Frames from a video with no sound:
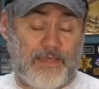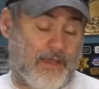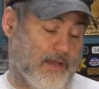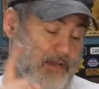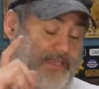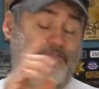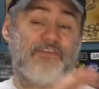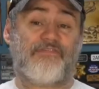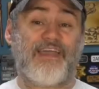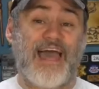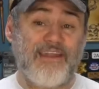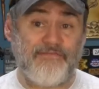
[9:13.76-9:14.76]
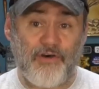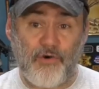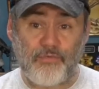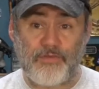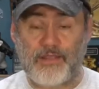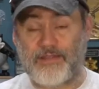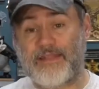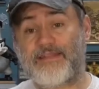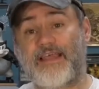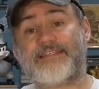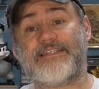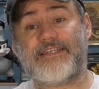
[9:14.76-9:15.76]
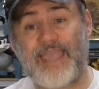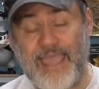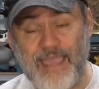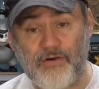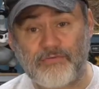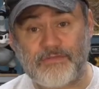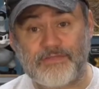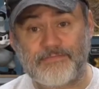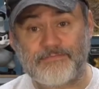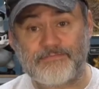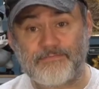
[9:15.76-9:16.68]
If you've got a vote that doesn't count,